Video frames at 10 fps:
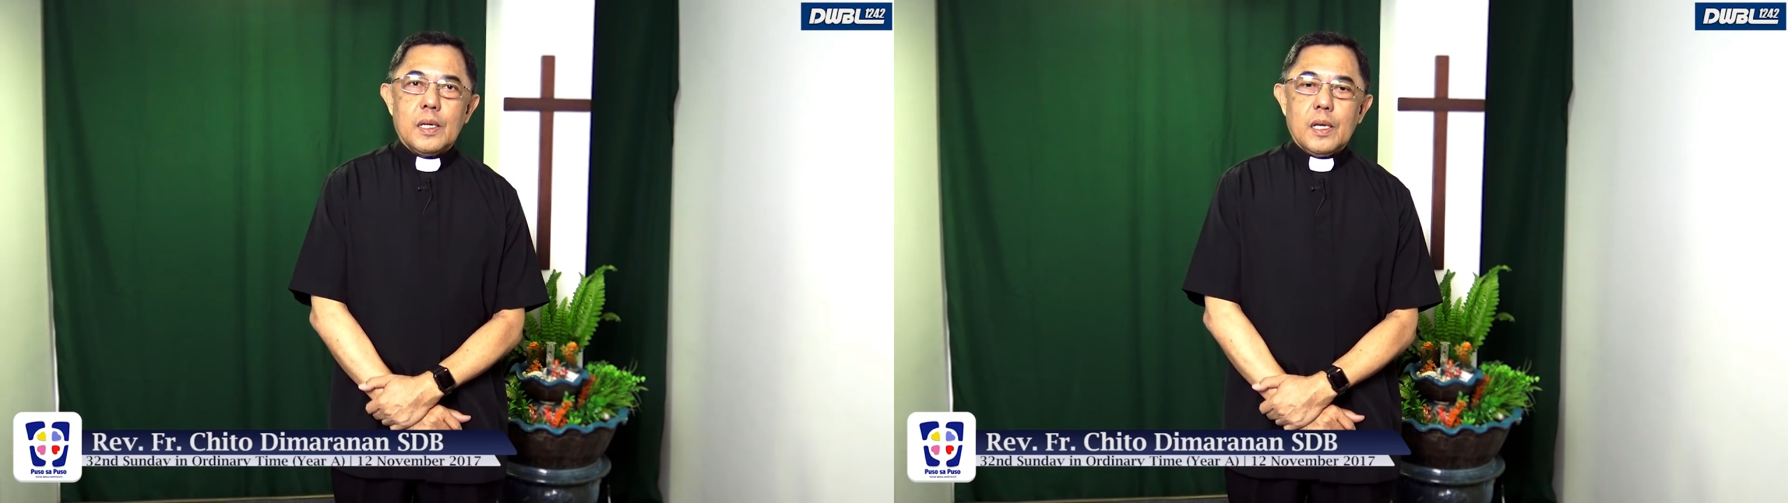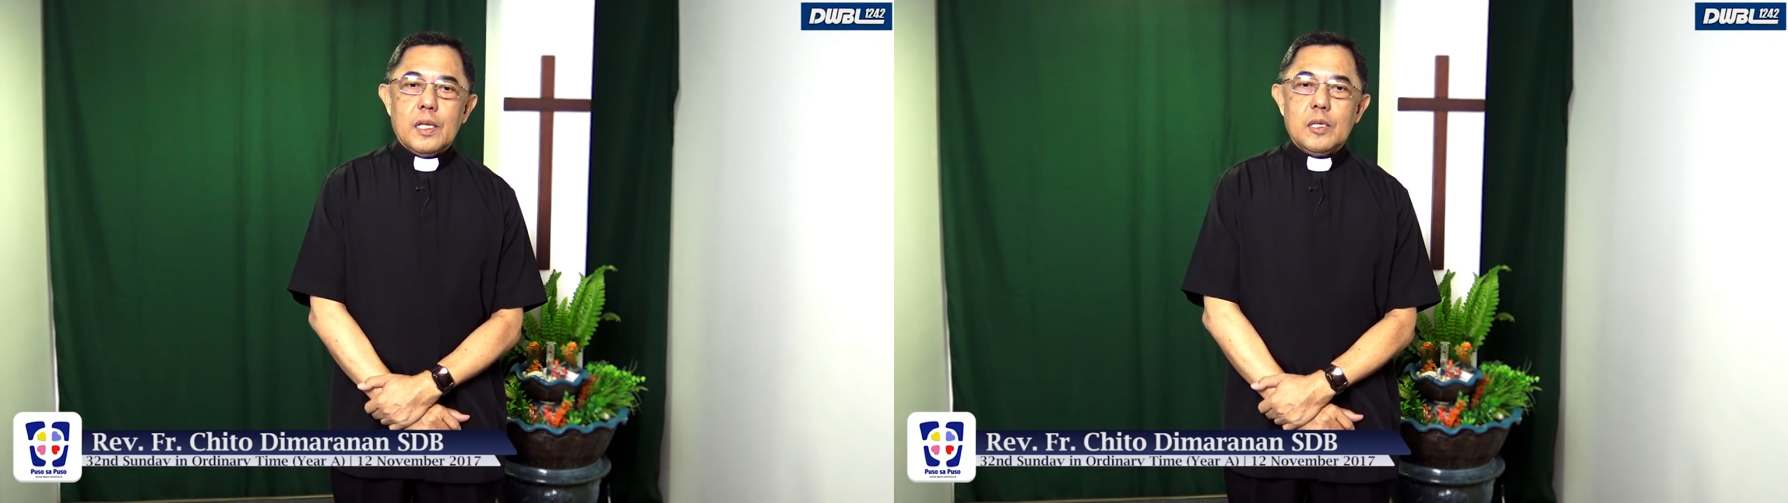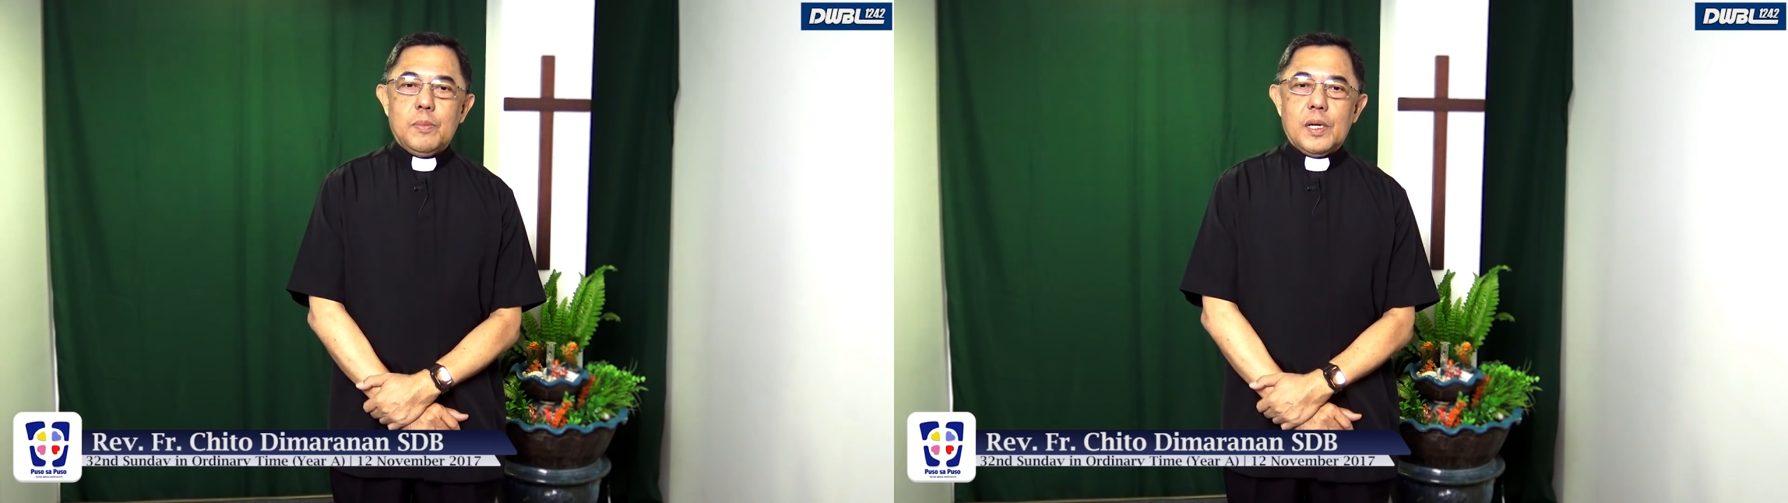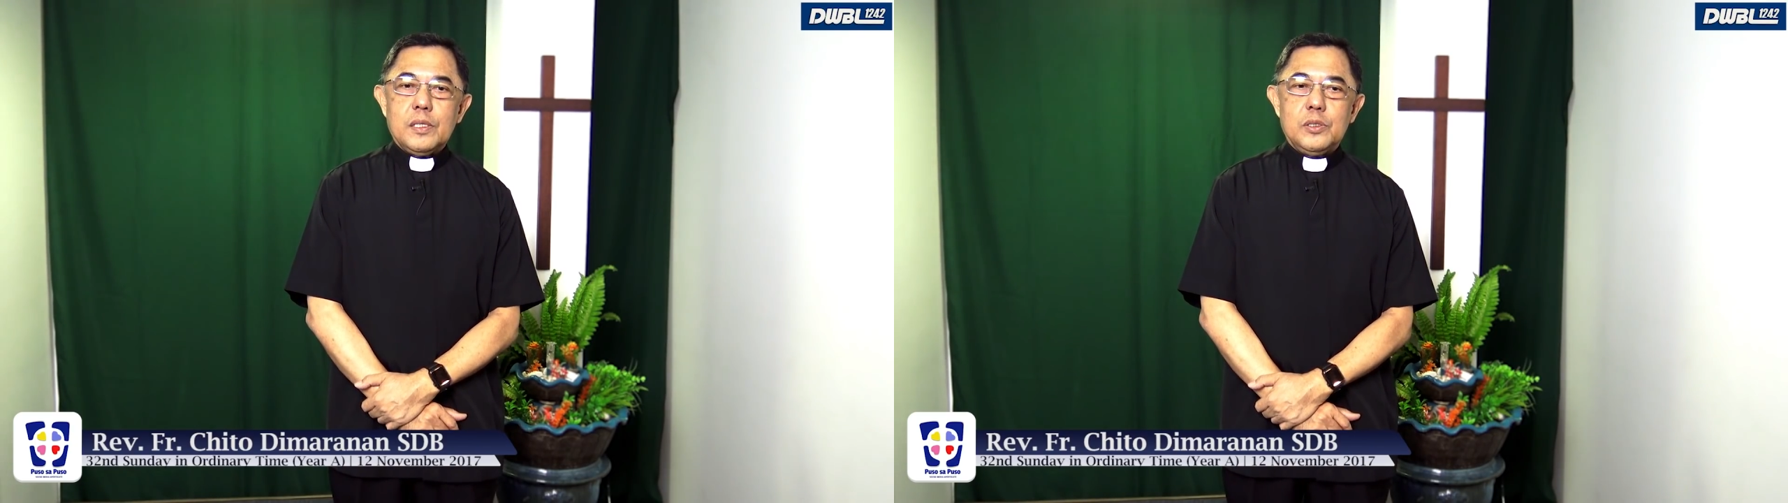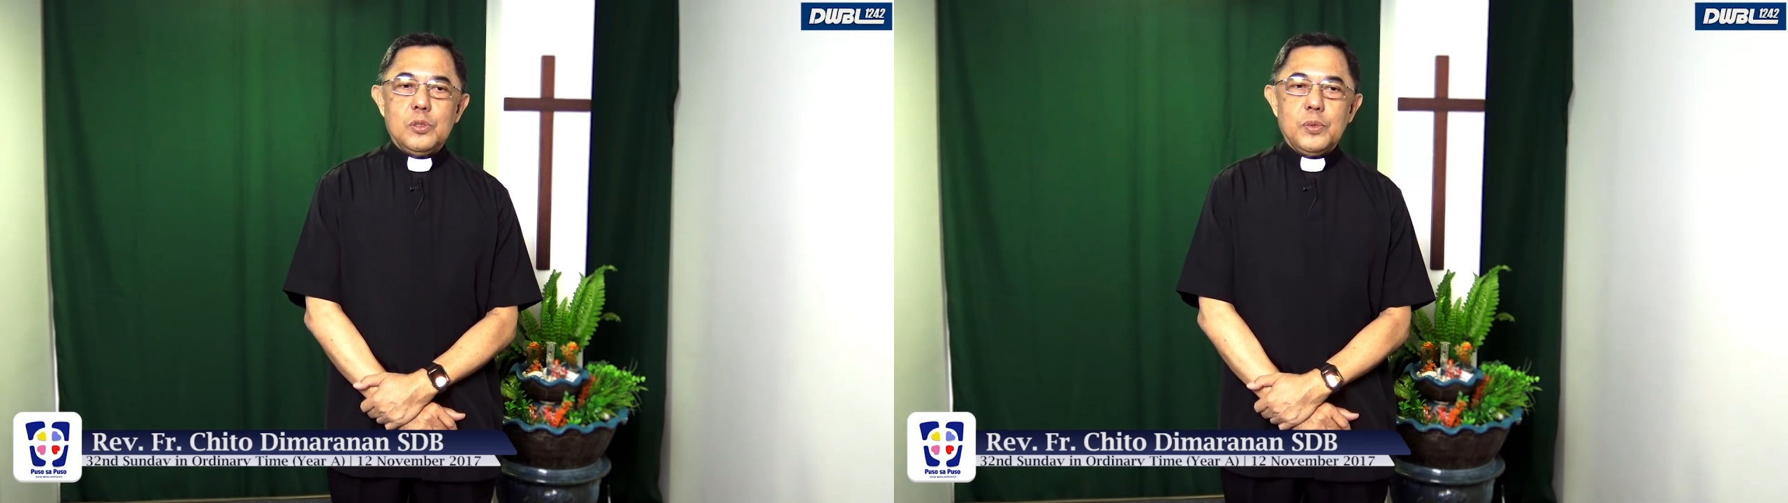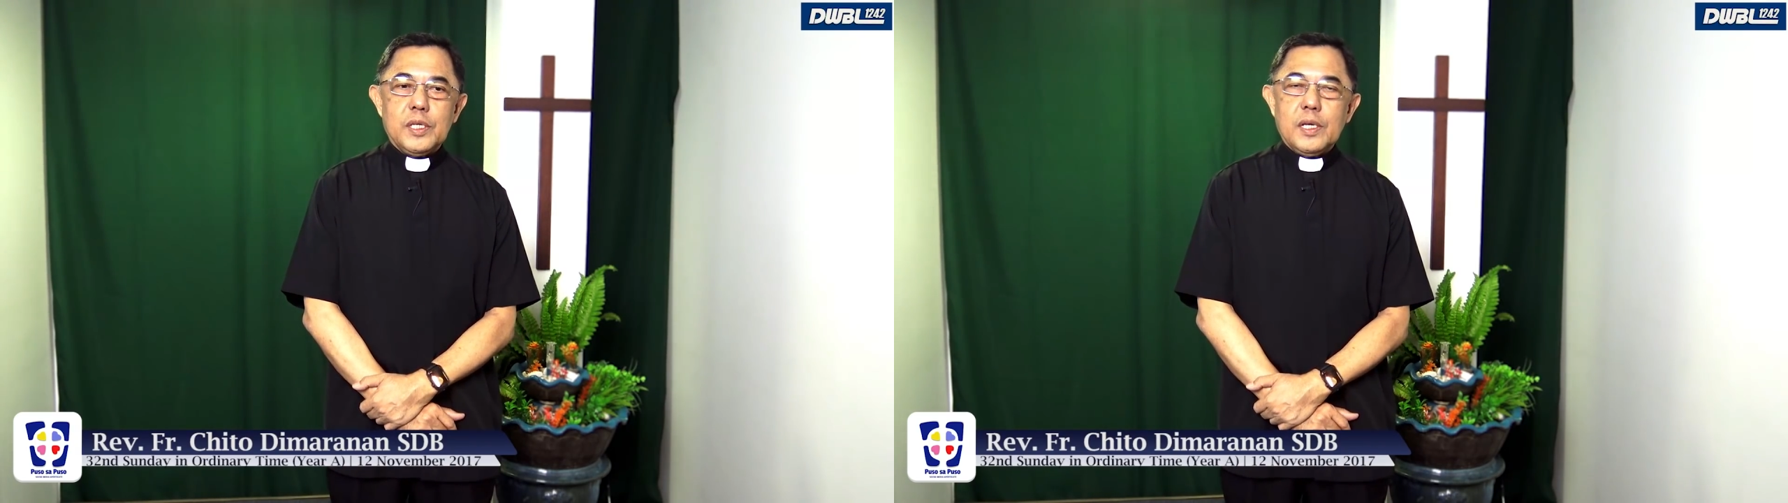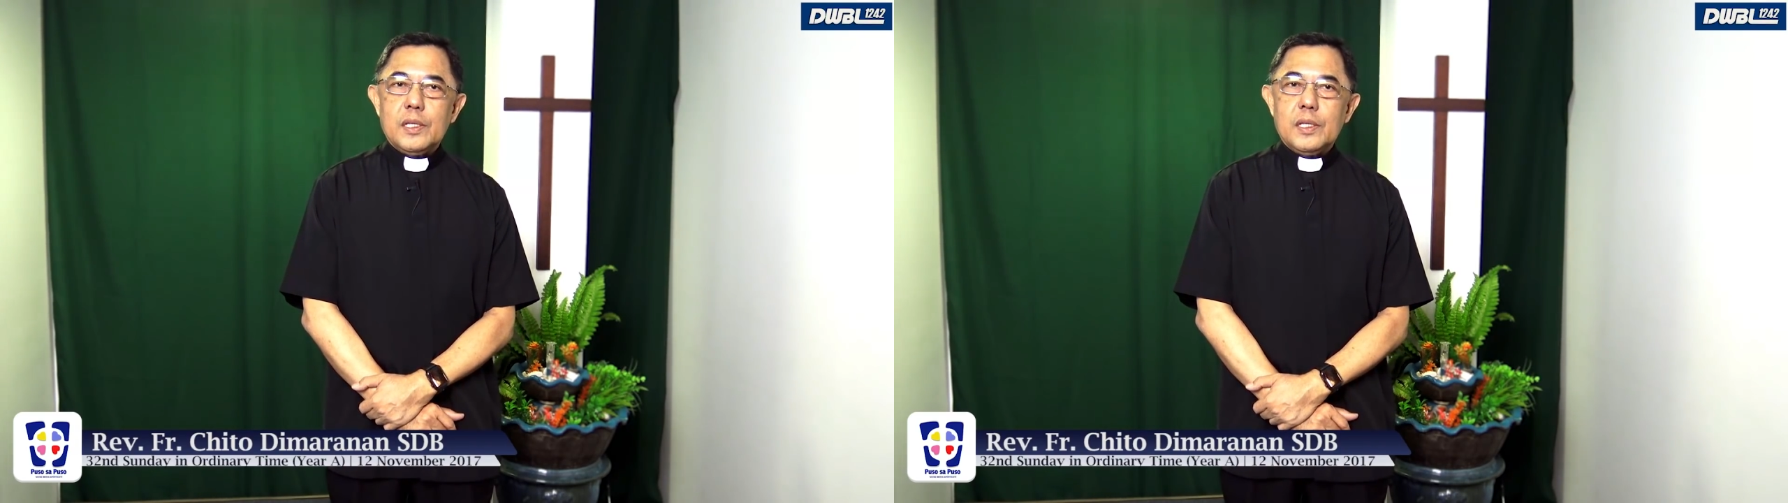Anybody doing